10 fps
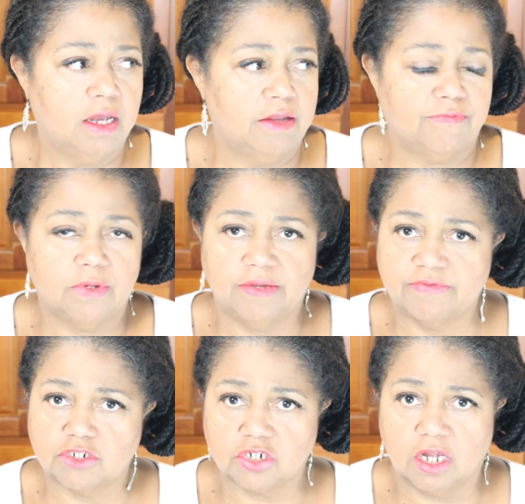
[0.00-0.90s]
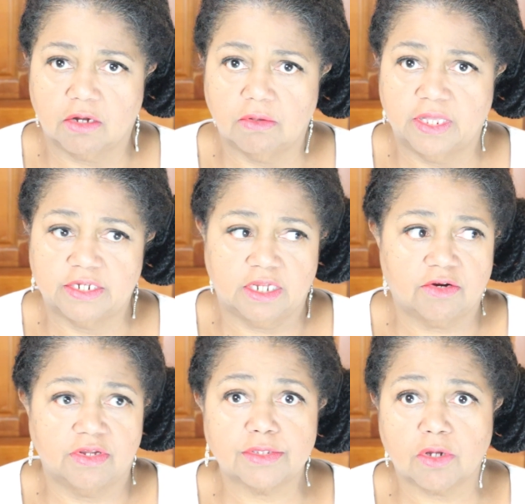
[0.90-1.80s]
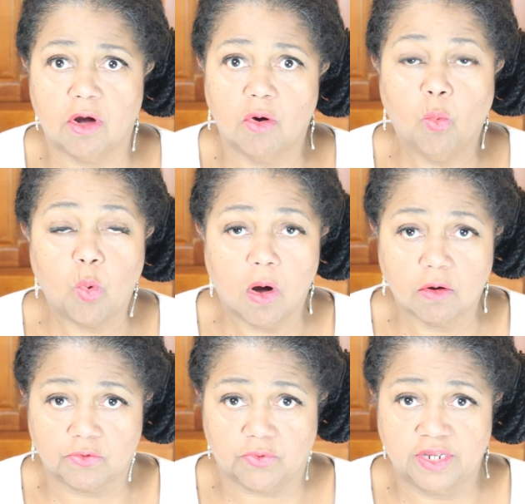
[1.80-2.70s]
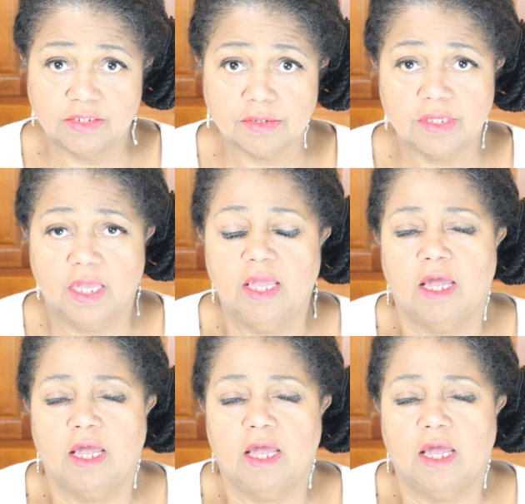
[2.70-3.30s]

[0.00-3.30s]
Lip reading: If you live in the Chicagoland area, it's called Walgreens.